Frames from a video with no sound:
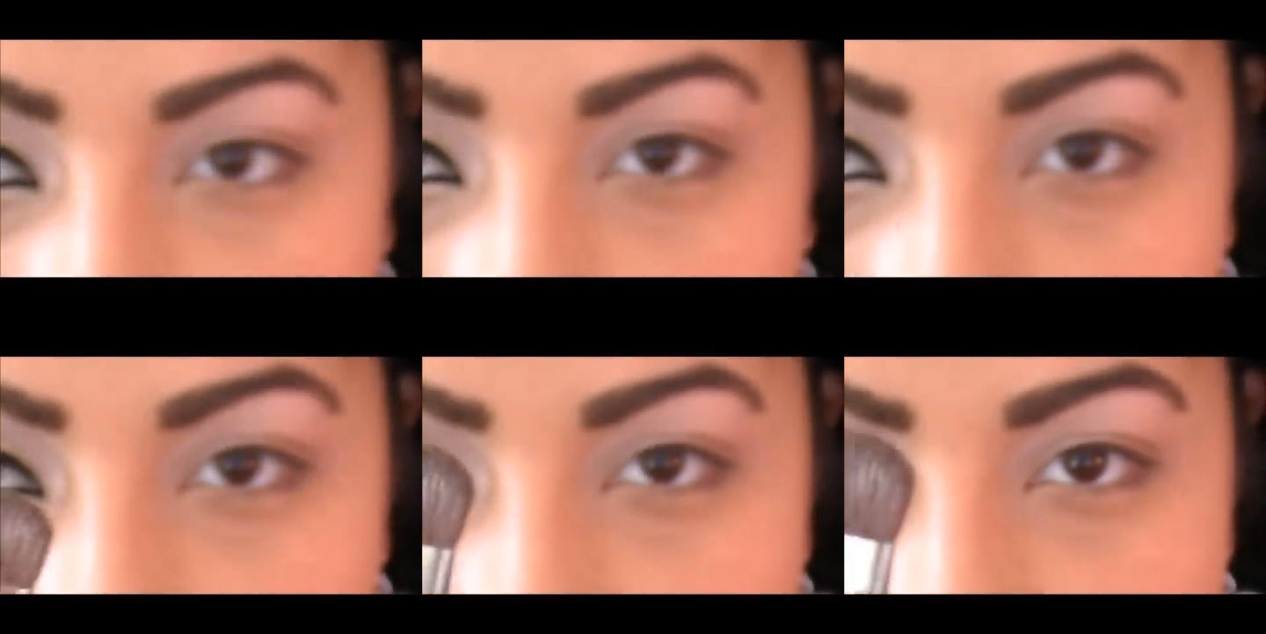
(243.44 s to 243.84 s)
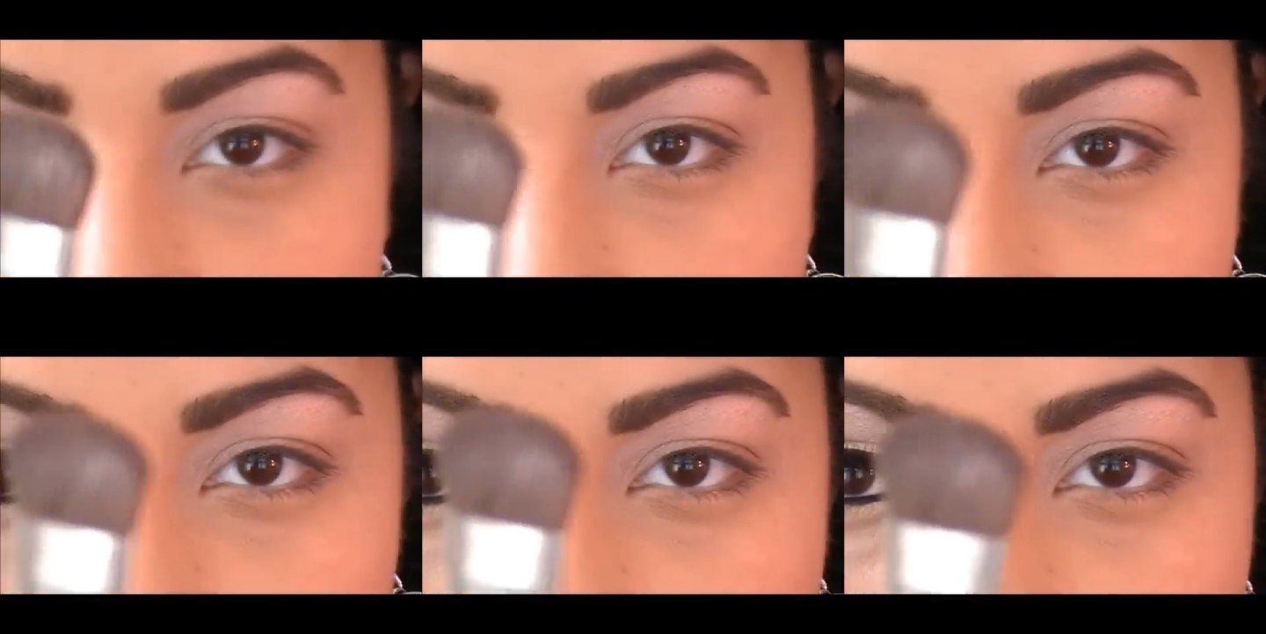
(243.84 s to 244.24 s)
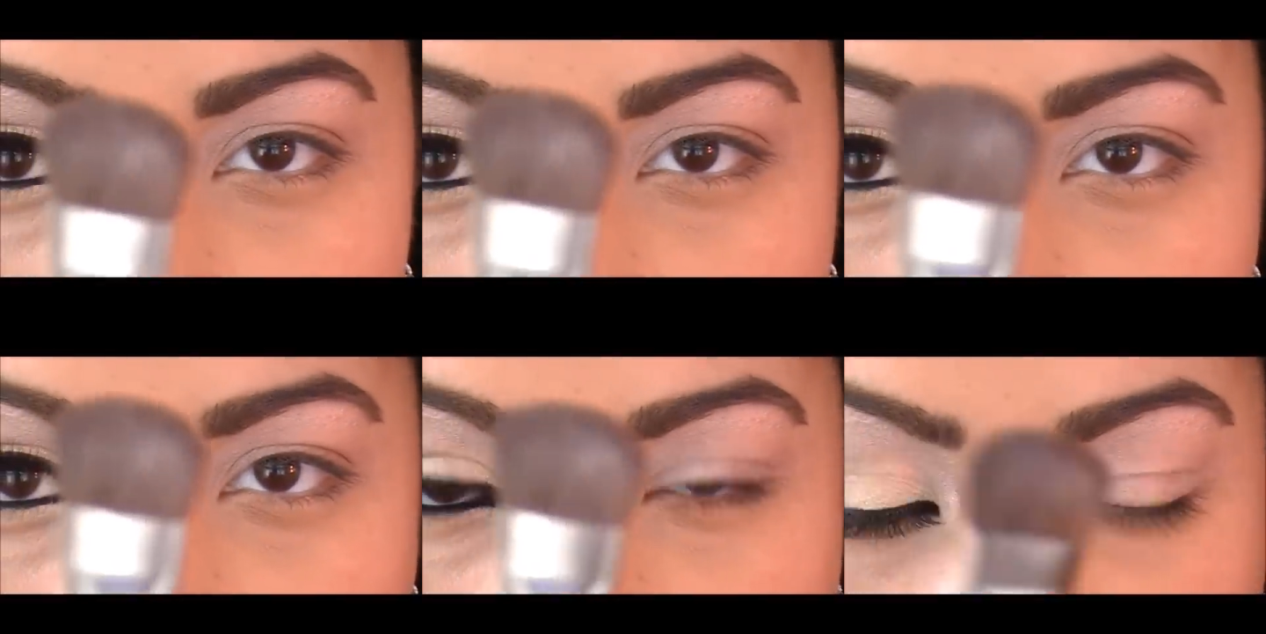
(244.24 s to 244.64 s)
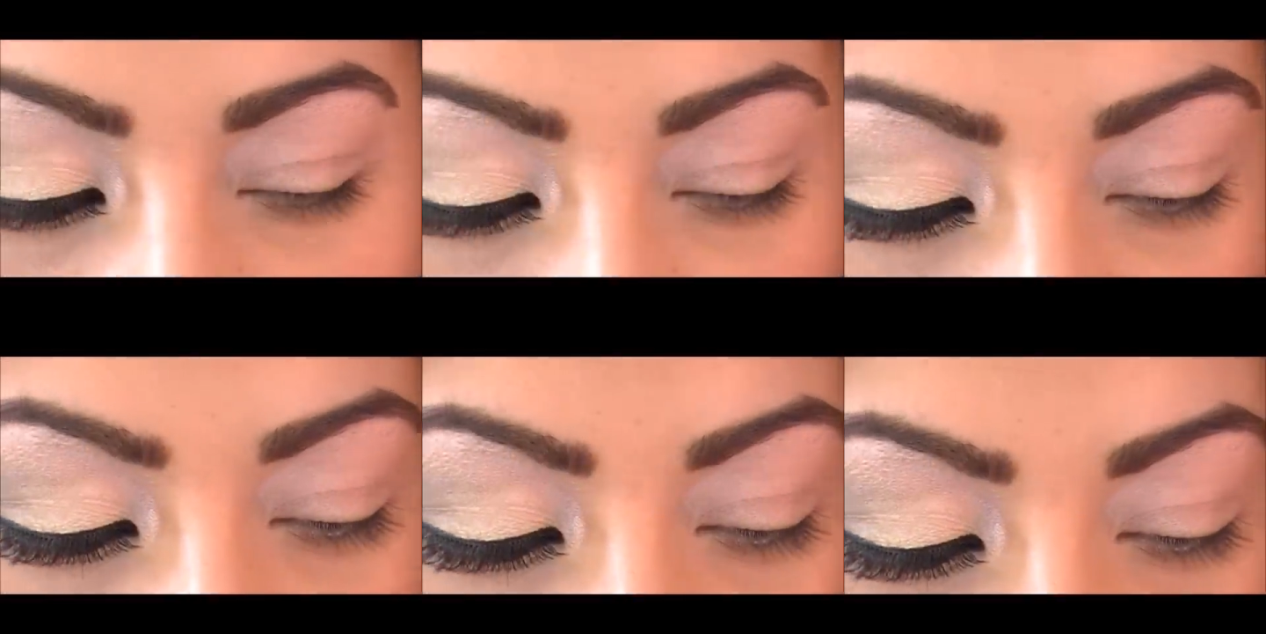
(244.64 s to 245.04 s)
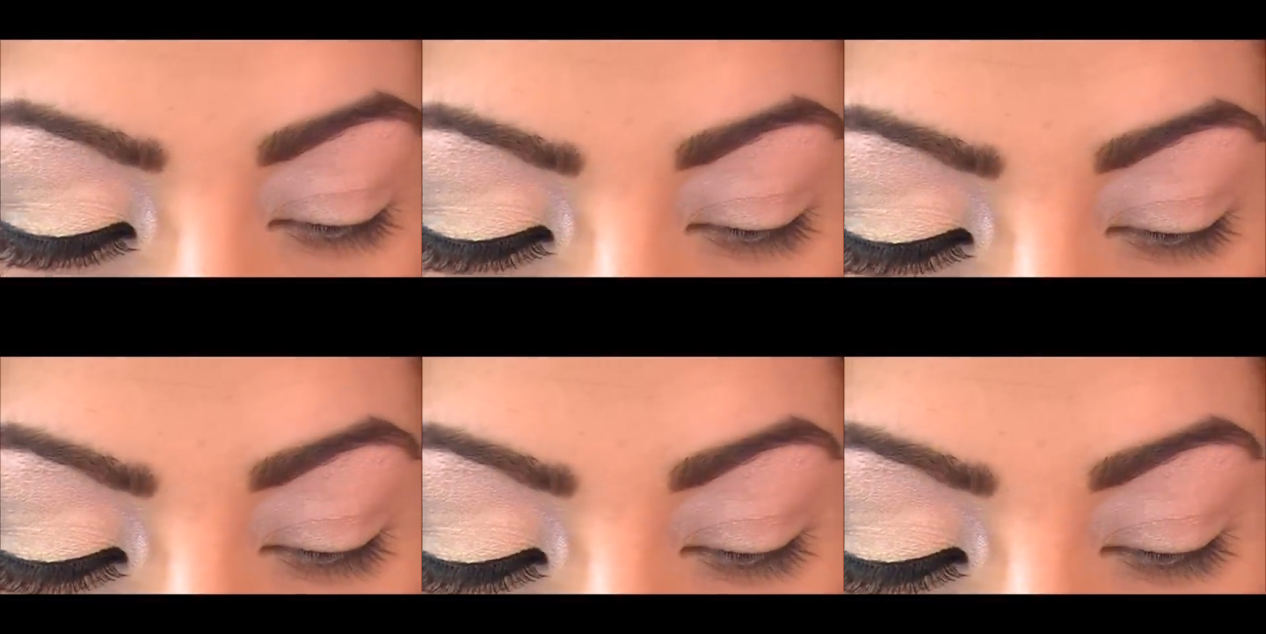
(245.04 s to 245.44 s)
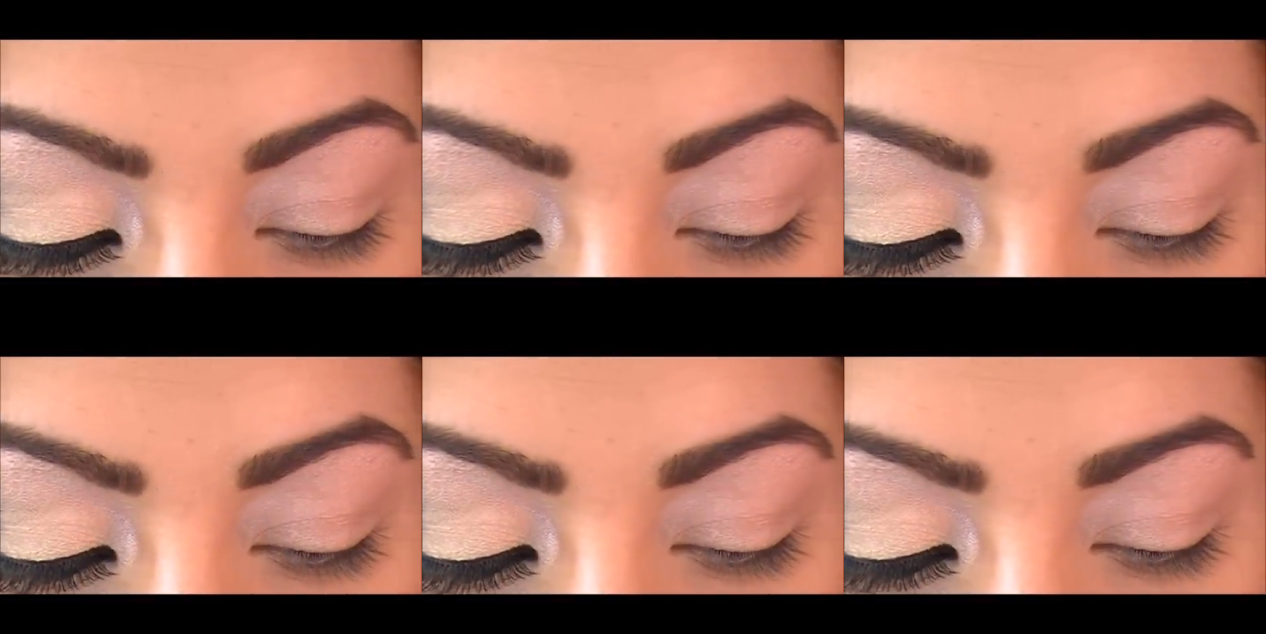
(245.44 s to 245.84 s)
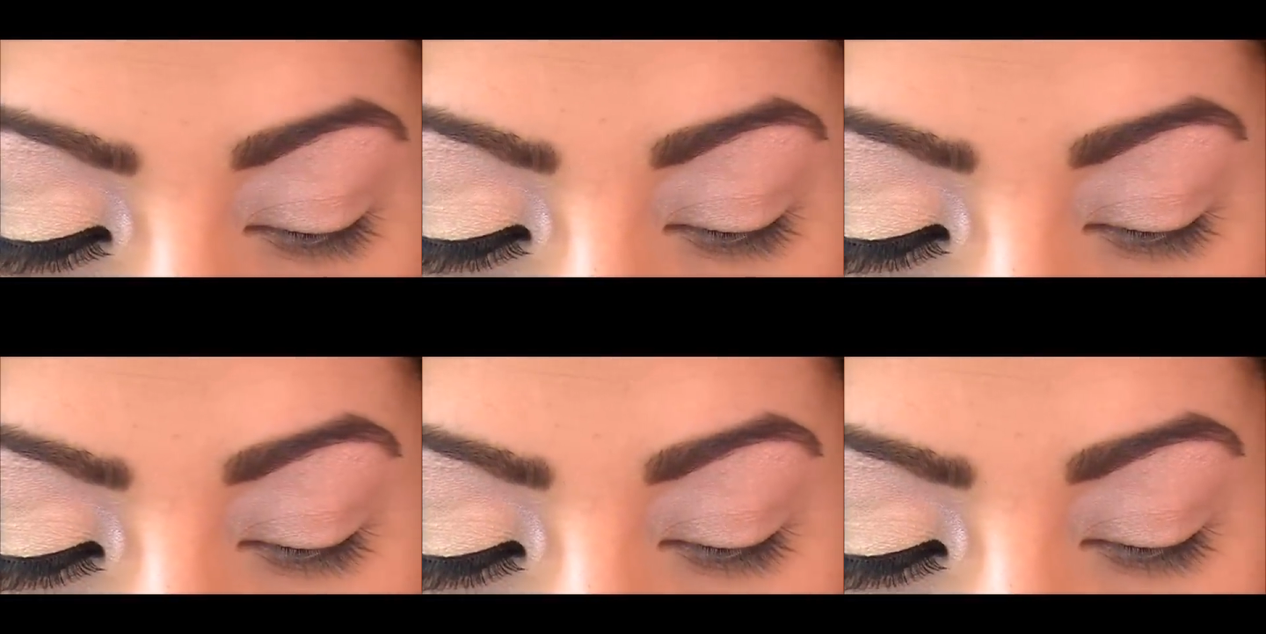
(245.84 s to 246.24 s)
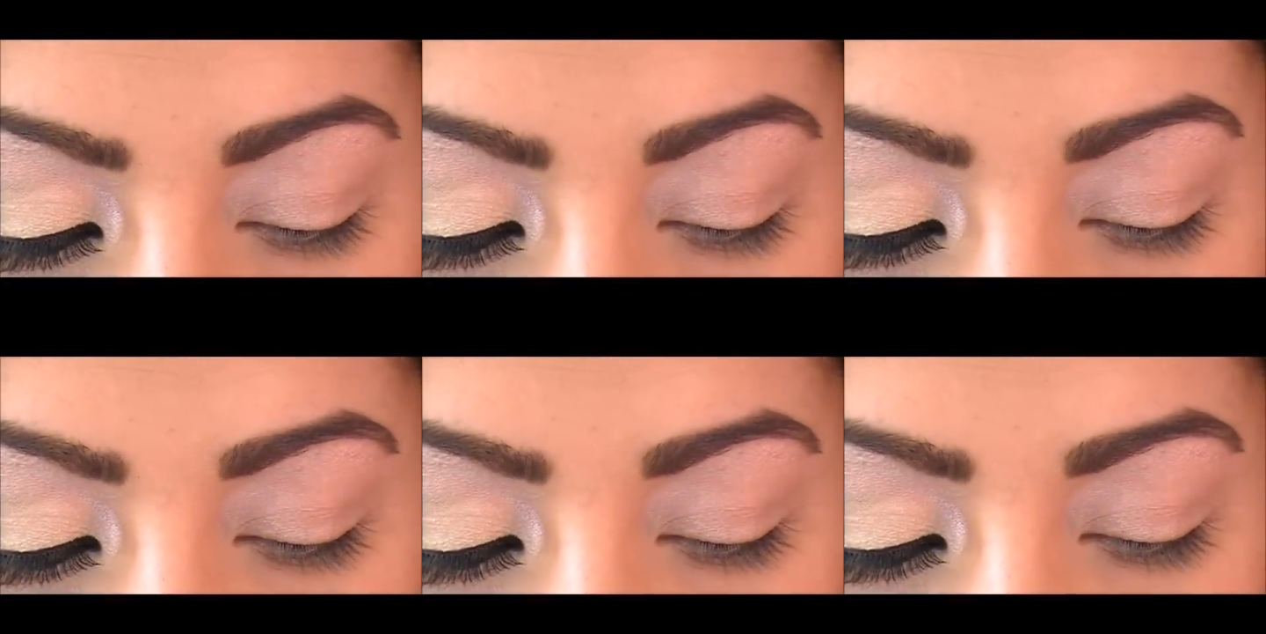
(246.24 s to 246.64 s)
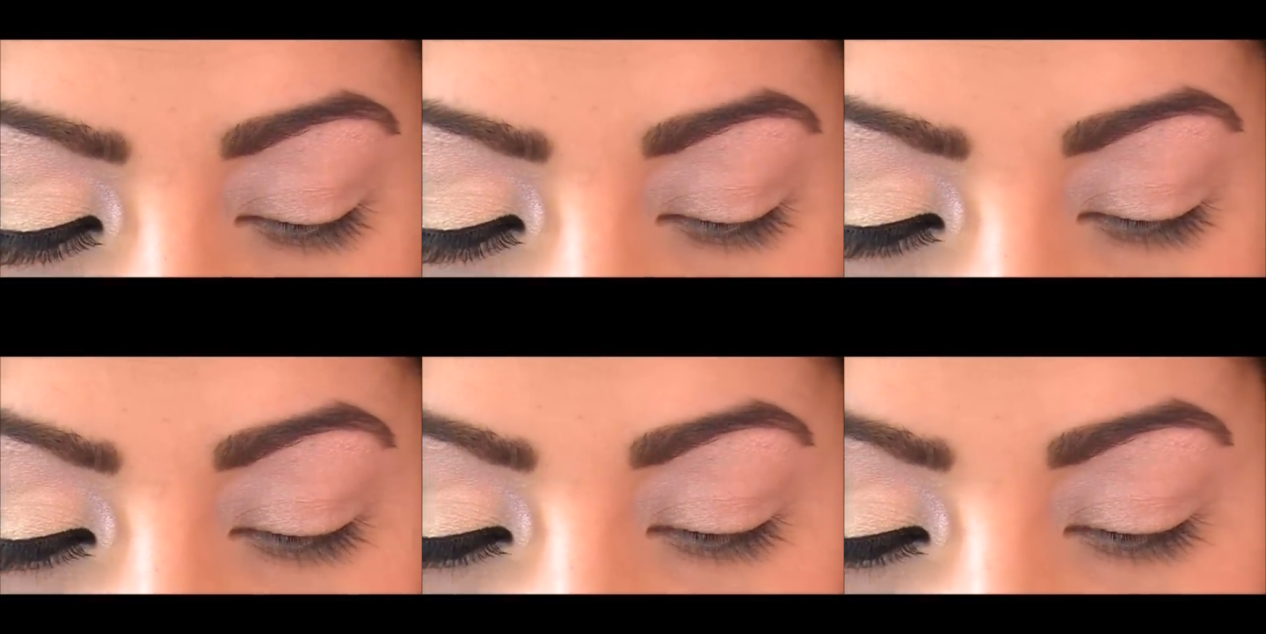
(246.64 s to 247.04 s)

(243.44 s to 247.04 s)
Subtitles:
(no speaker visible)